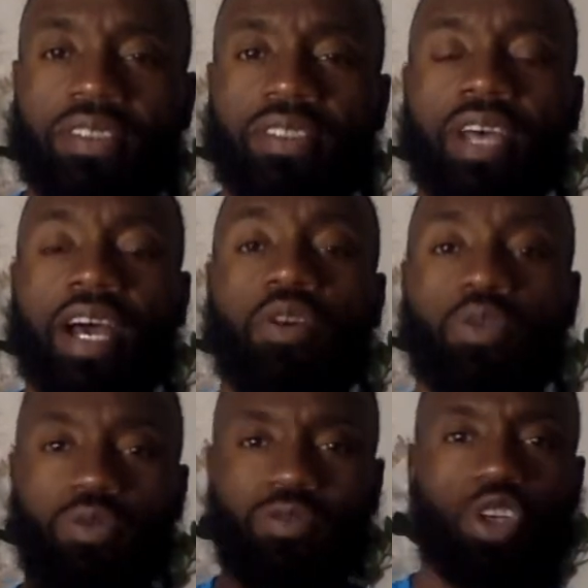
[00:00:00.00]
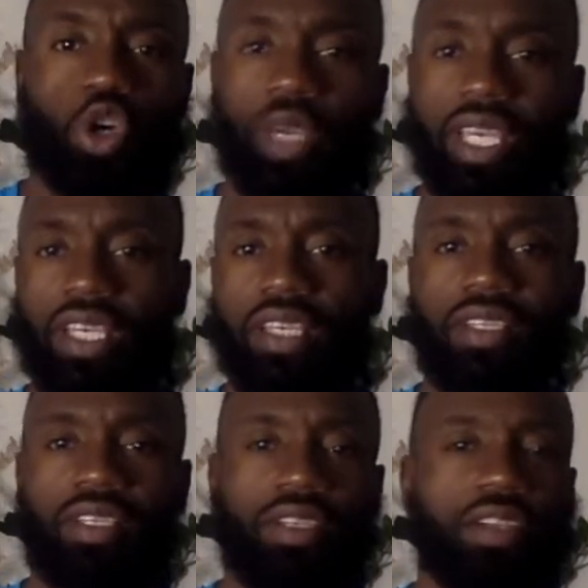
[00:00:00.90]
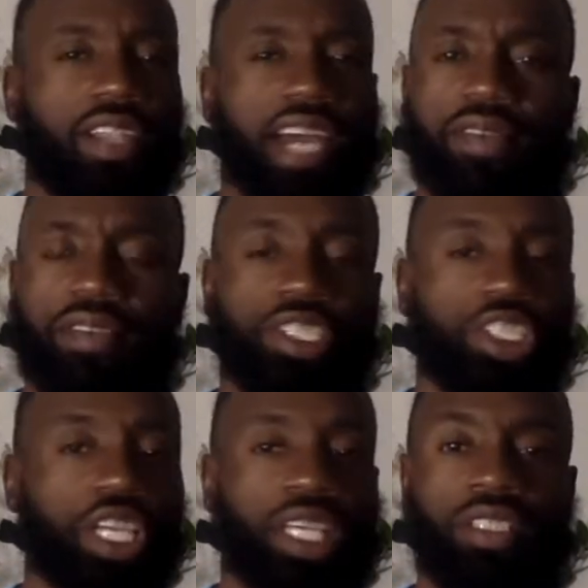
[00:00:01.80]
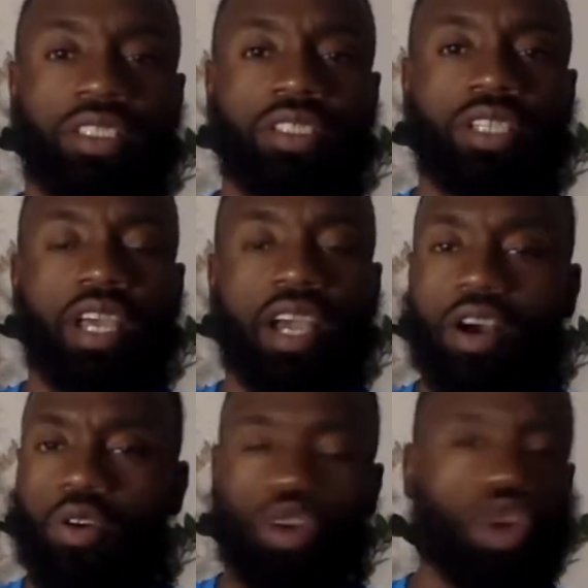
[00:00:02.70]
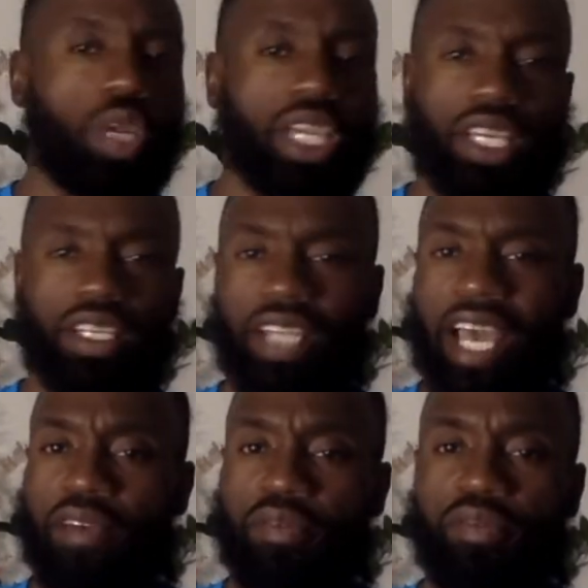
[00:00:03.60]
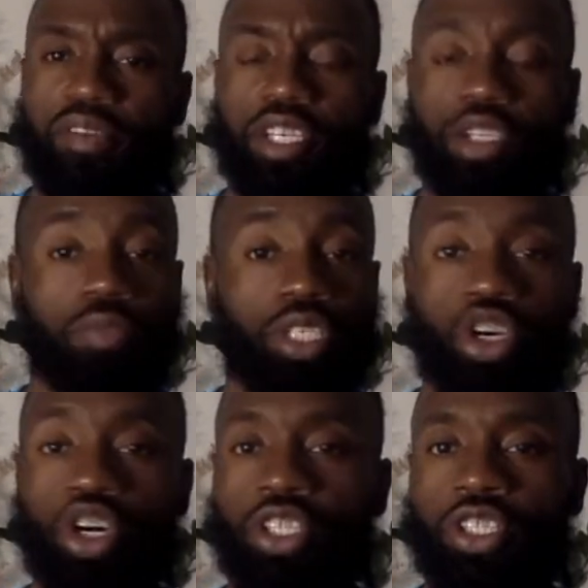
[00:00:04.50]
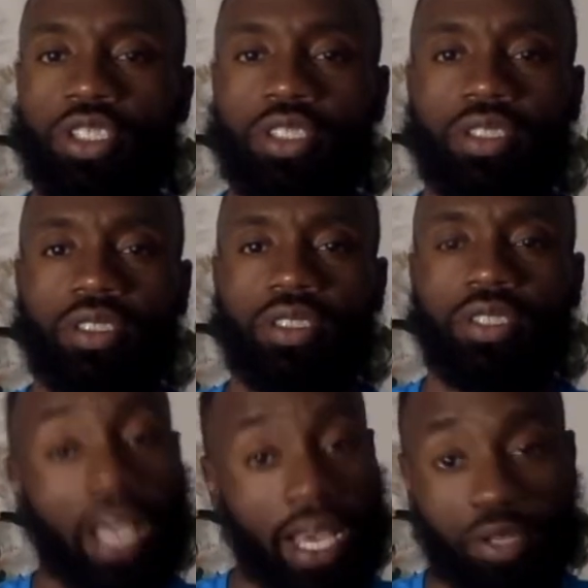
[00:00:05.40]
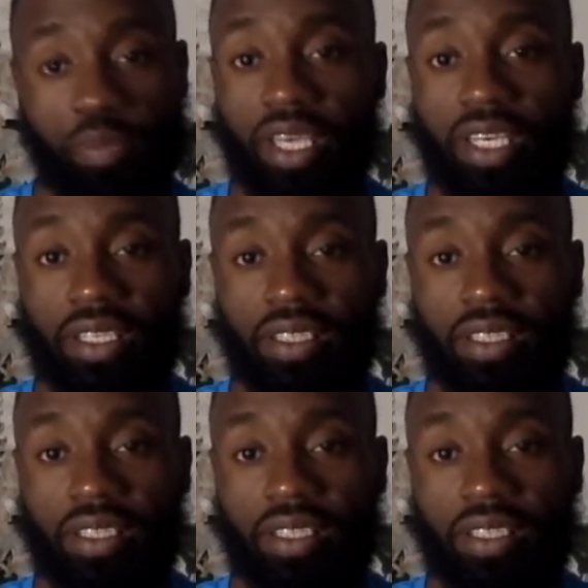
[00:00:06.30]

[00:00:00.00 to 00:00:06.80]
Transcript: and how quick life can change, how quick life can be gone and appear.